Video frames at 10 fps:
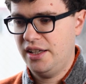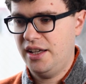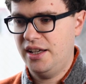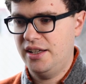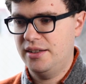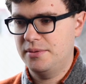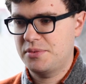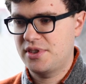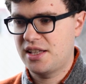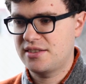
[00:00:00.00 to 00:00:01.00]

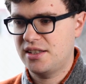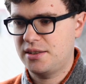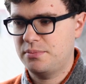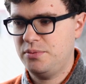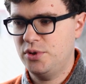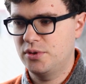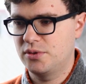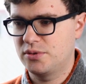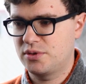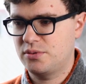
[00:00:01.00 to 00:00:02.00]
So that's like
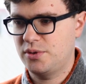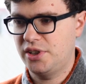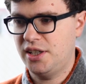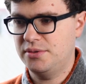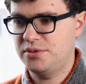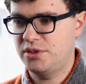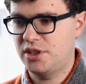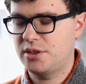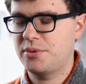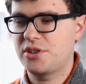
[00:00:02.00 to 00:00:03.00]
proved really helpful in
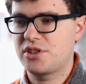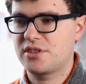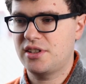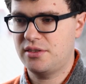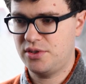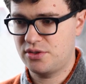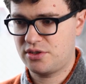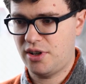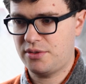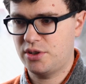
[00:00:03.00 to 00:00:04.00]
all the projects that I've
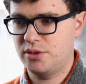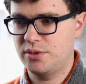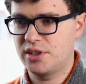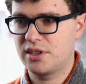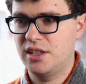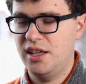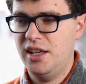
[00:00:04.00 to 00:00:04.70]
used GraphQL with.